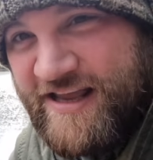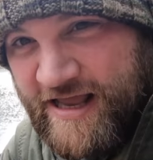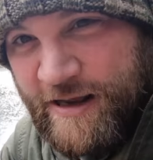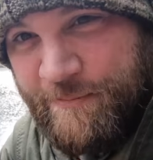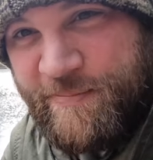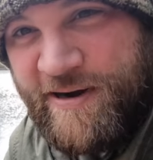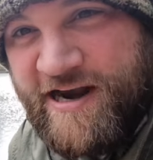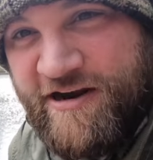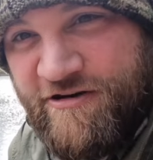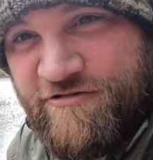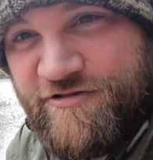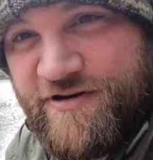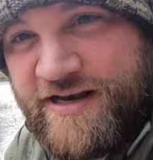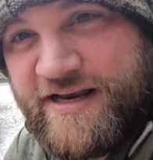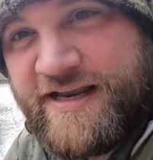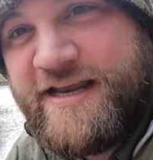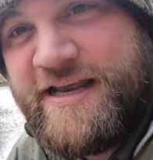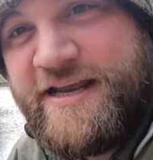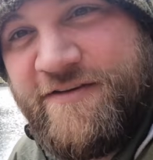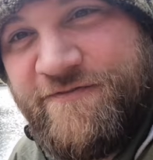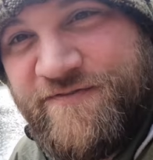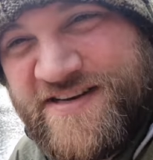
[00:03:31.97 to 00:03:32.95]

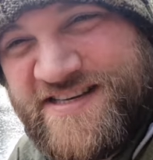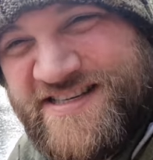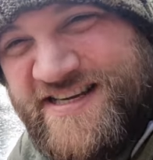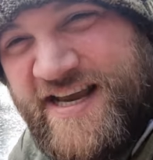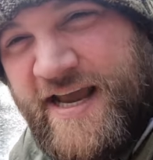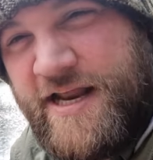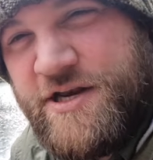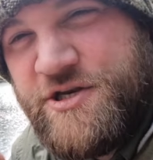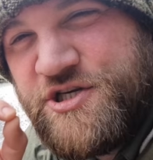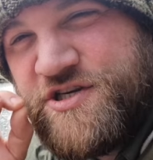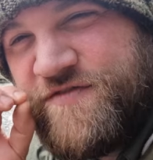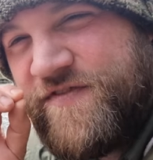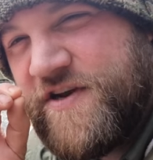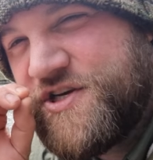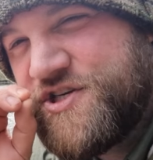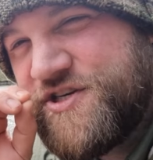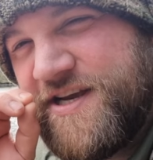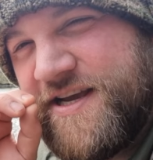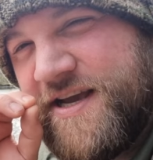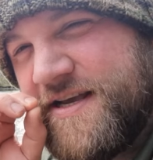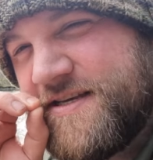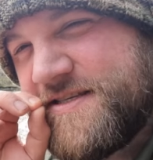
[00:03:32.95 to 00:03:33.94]
Apparently, the tench
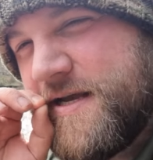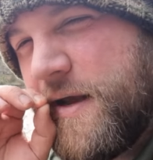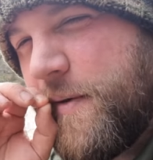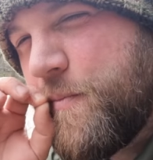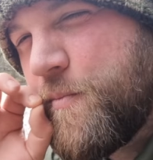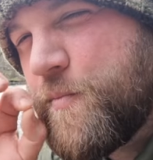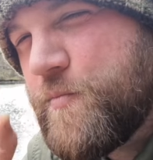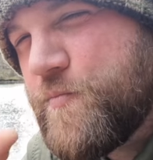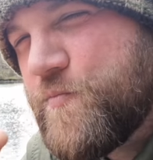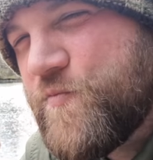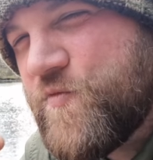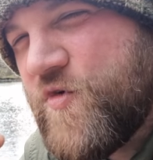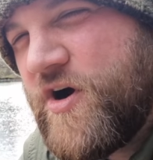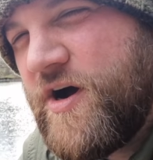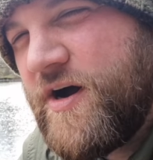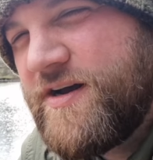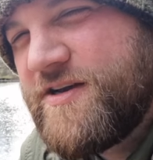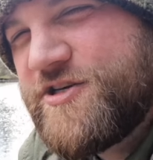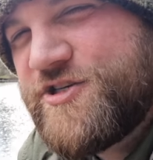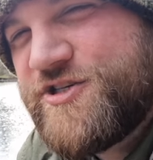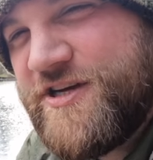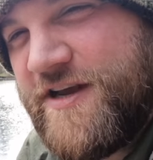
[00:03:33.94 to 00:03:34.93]
fishing is
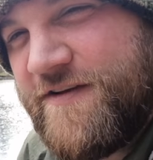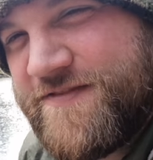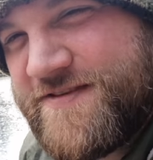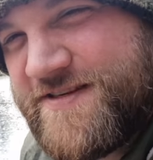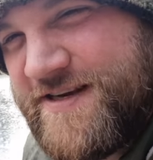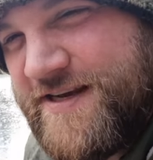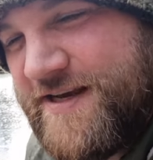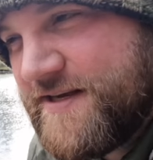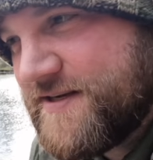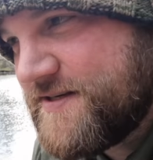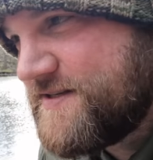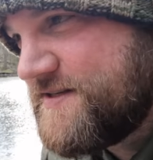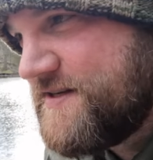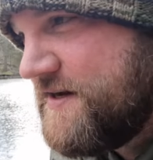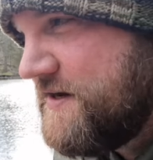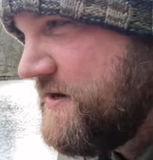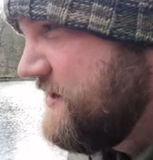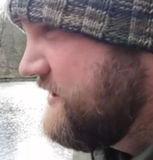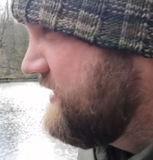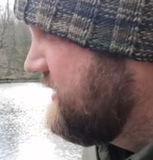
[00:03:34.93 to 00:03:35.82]
chef's kiss.